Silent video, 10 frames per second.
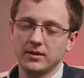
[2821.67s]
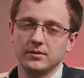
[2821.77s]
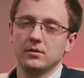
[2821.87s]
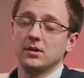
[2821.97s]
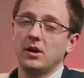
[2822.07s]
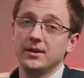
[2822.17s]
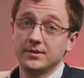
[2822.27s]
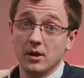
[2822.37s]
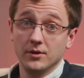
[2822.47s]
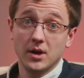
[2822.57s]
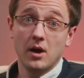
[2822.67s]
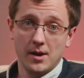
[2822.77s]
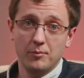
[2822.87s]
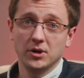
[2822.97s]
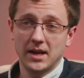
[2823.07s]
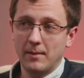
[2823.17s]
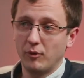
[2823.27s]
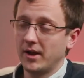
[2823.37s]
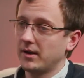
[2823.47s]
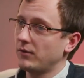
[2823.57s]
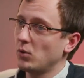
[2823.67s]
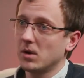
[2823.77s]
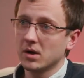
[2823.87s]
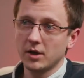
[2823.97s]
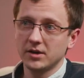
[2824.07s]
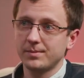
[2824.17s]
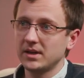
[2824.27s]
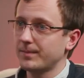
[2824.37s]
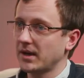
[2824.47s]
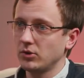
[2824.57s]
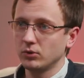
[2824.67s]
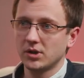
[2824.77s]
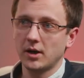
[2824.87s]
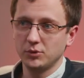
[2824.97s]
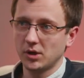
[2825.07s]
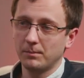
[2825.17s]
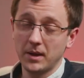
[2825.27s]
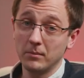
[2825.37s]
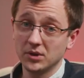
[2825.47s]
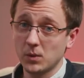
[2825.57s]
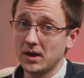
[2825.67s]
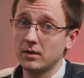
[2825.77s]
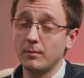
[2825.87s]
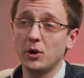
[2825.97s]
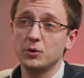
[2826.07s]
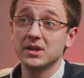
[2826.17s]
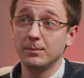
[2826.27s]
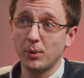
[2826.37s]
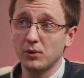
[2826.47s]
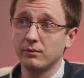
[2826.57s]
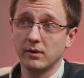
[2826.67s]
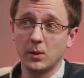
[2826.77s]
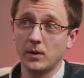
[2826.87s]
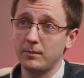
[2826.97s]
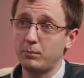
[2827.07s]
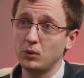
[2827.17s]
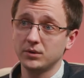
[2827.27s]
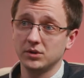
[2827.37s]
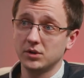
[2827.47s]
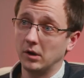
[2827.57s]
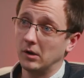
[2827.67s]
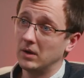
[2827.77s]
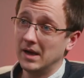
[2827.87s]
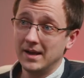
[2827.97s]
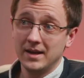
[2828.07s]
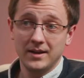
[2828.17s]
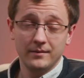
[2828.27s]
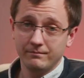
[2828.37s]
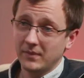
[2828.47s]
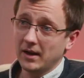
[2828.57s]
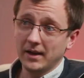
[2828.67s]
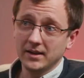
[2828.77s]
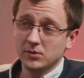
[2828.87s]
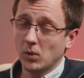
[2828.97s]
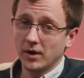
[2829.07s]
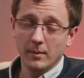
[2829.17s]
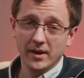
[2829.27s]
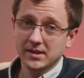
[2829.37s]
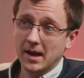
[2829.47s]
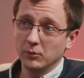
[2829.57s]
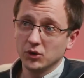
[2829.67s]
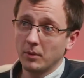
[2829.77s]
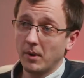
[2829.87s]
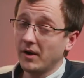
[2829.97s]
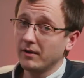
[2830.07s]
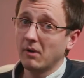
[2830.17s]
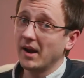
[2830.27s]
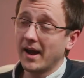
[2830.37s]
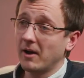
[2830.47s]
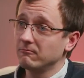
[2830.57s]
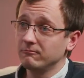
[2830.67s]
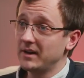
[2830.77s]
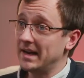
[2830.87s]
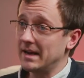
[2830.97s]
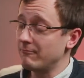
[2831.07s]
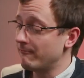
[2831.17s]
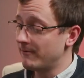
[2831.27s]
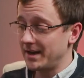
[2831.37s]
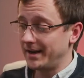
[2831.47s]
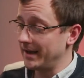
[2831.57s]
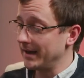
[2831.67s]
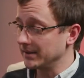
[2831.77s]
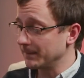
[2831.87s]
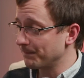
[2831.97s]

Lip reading: is as a hybrid camera. And if you are going to be spending your time jumping between the modes and both are equally important to you, it's one of the best cameras on the market right now. Really, really is.